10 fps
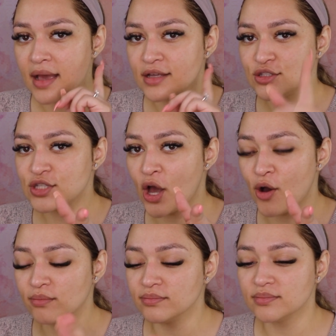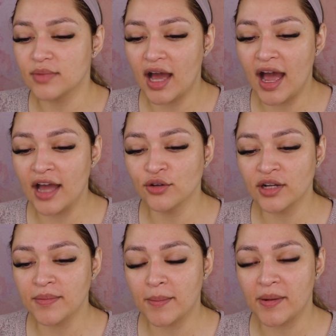So I'm
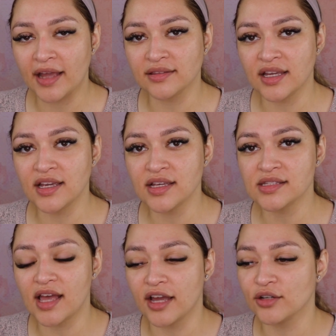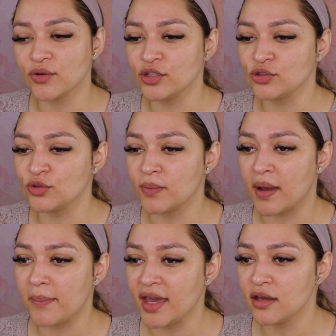gonna be applying this. I'm going to do my
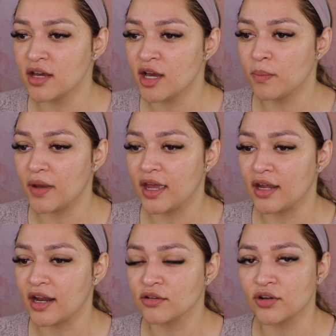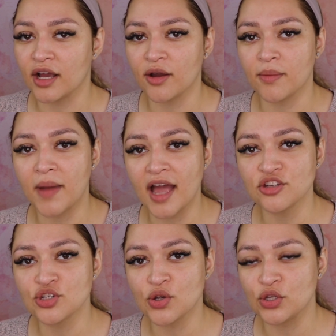makeup, and I'm gonna come back
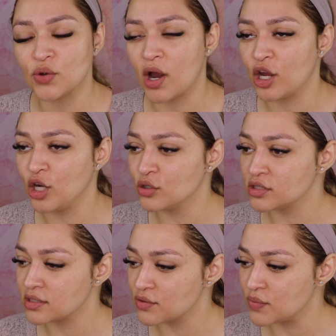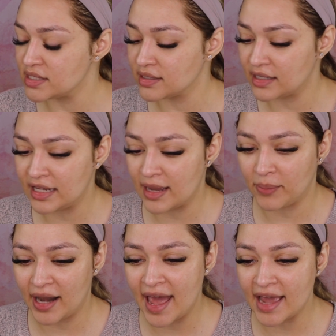showing you how it looks recently
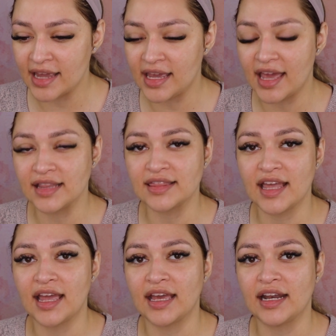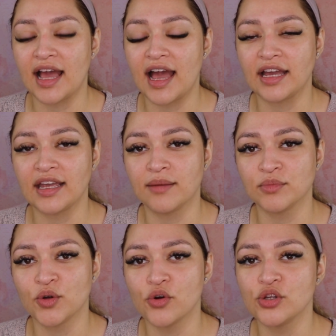applied, and then I
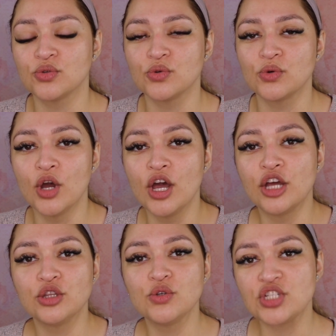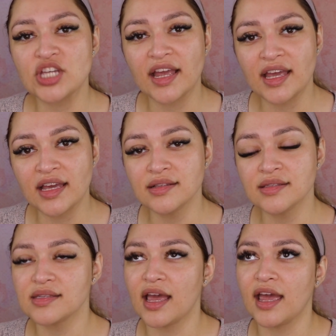am going to do
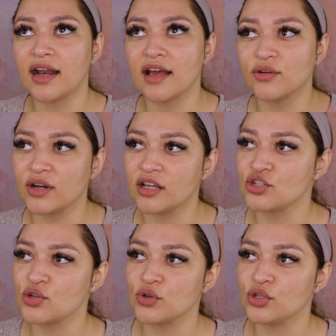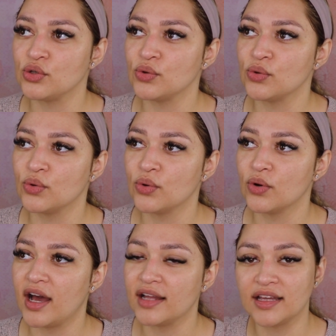check-ins, and I'm gonna show you
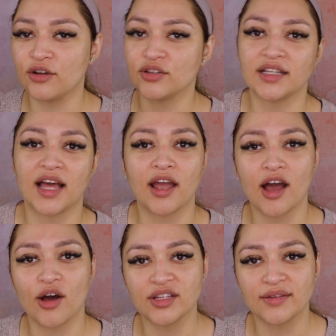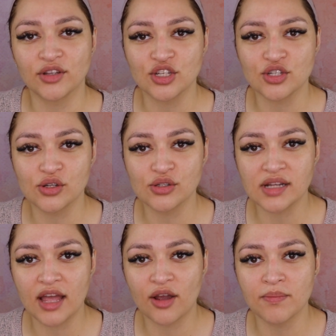at the end of the night how this foundation looks
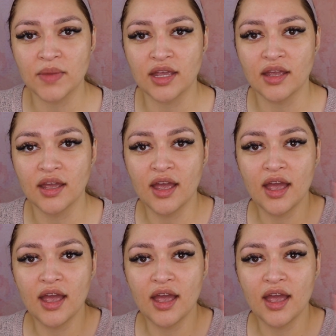like on me.